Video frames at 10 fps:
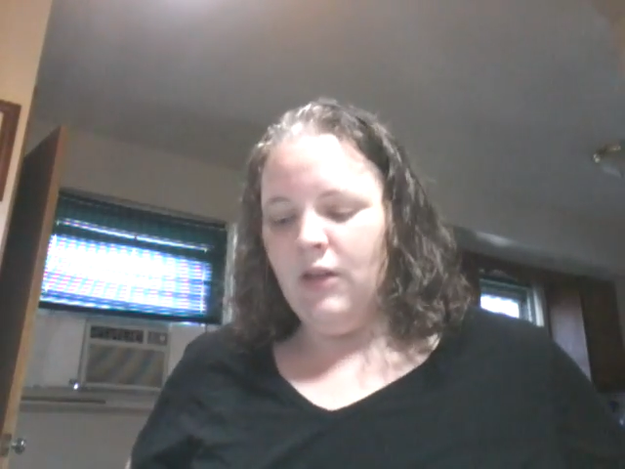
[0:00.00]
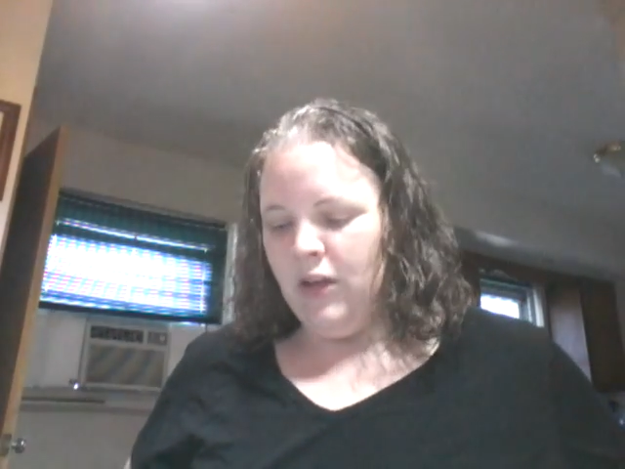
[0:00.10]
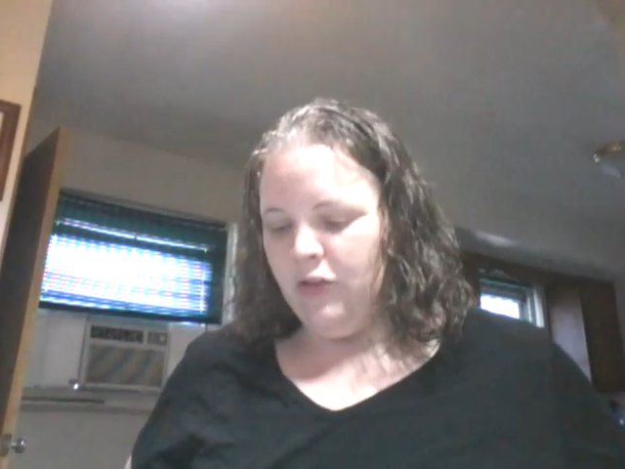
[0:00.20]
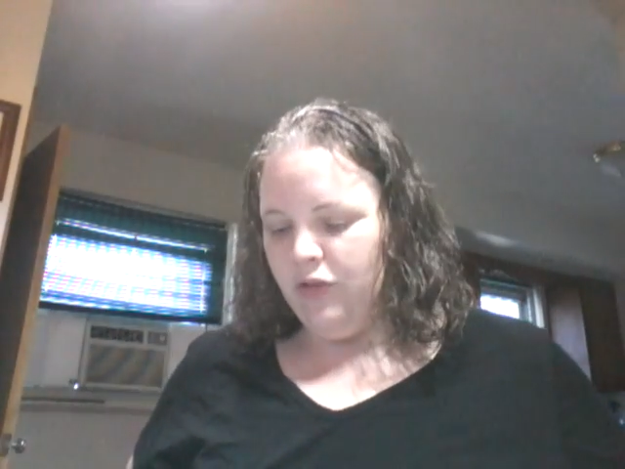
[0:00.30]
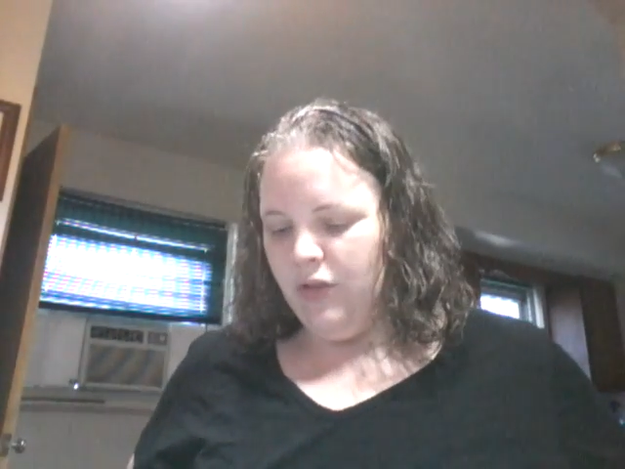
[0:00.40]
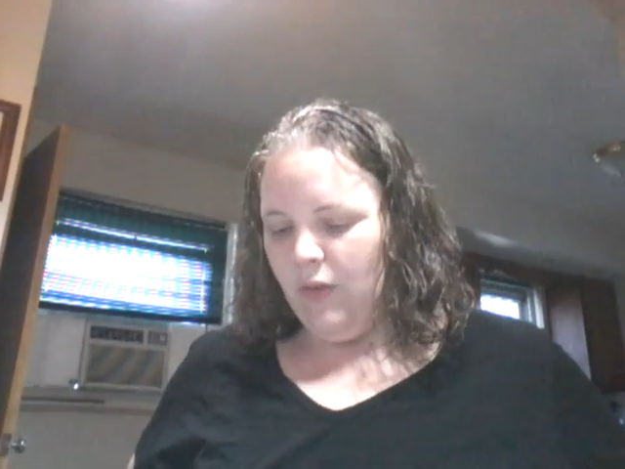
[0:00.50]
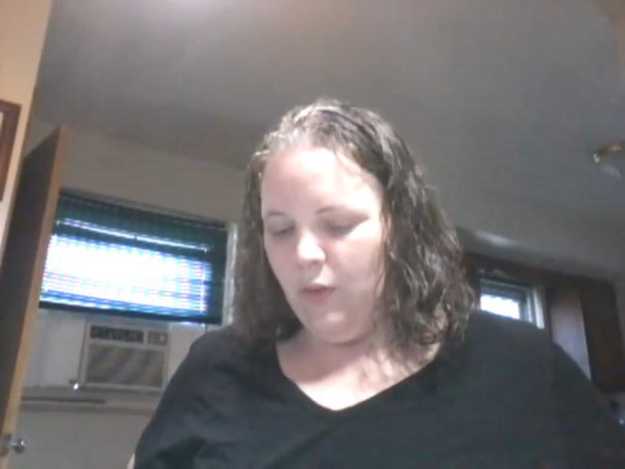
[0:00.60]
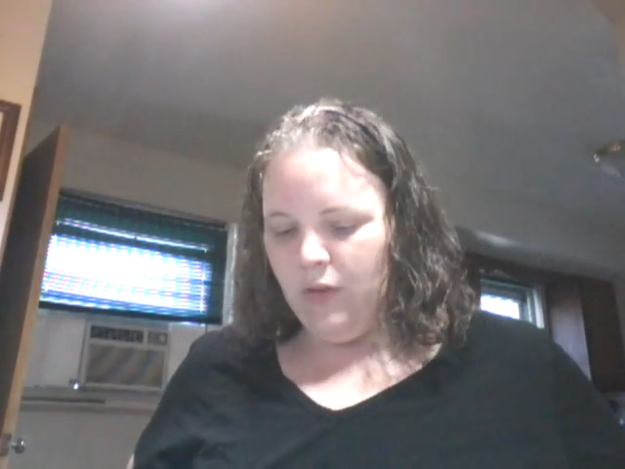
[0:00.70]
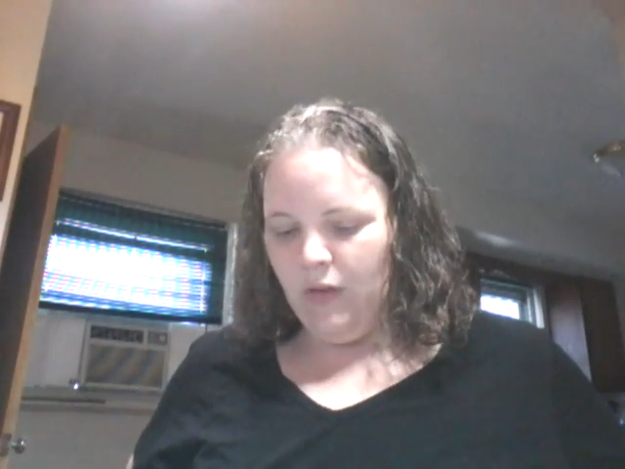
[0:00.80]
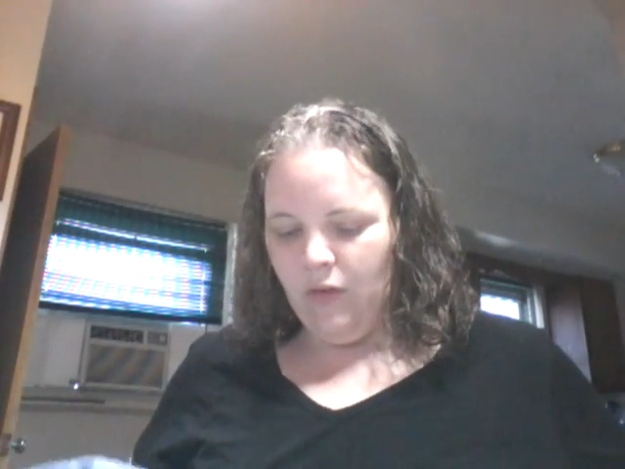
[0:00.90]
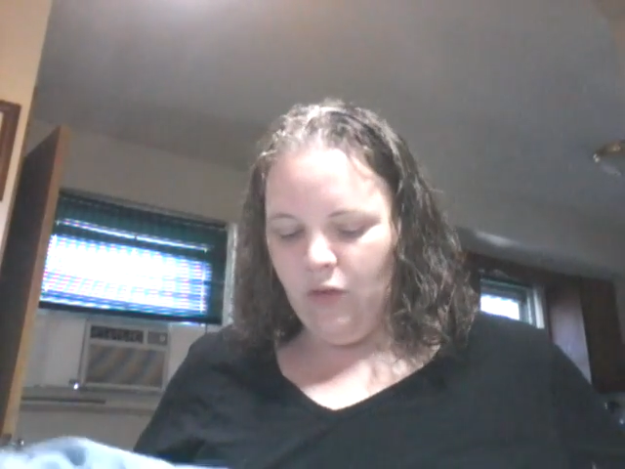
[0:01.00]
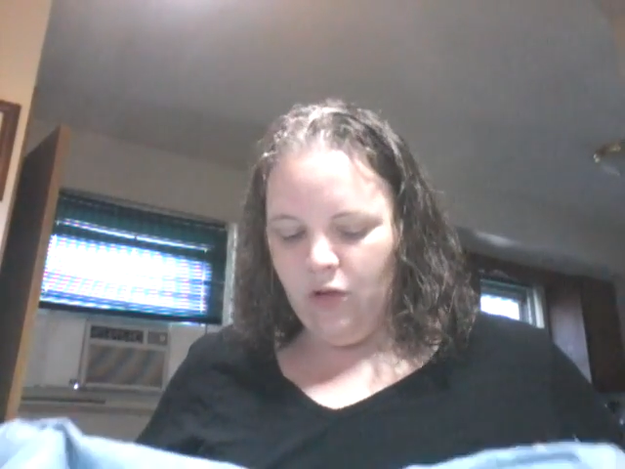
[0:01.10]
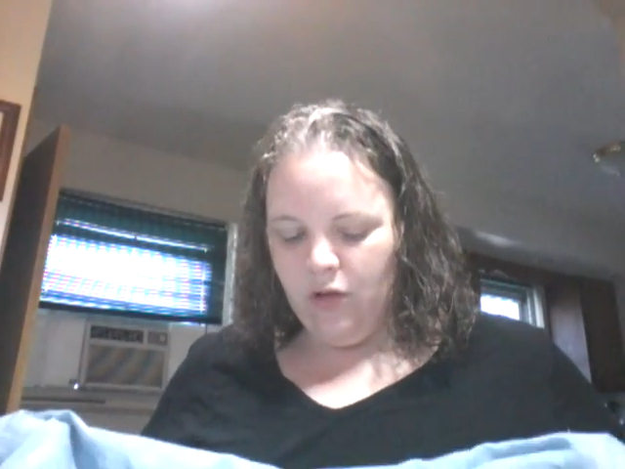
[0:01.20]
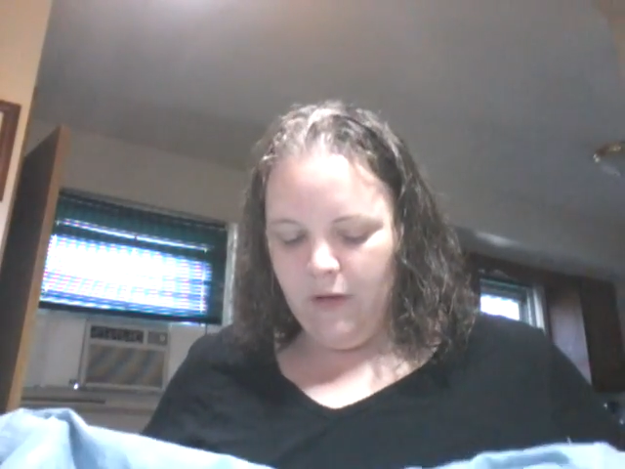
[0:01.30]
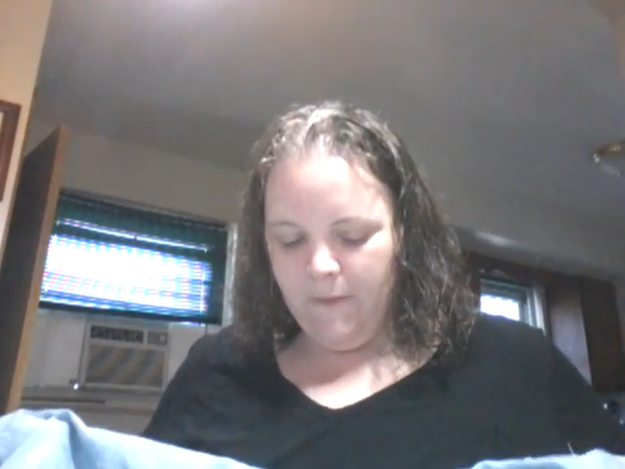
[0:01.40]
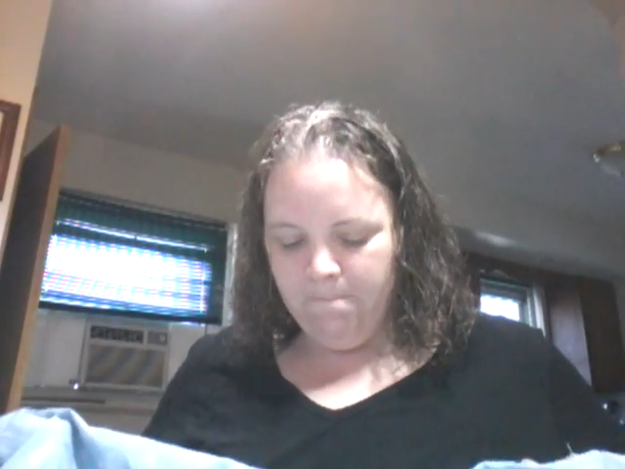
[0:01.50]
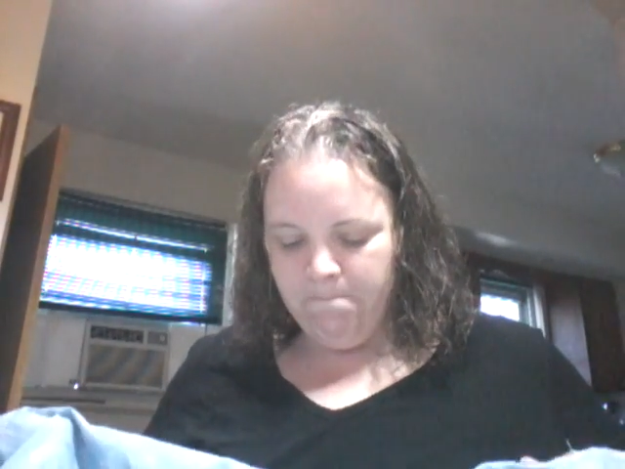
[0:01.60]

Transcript: actually, so it does look good.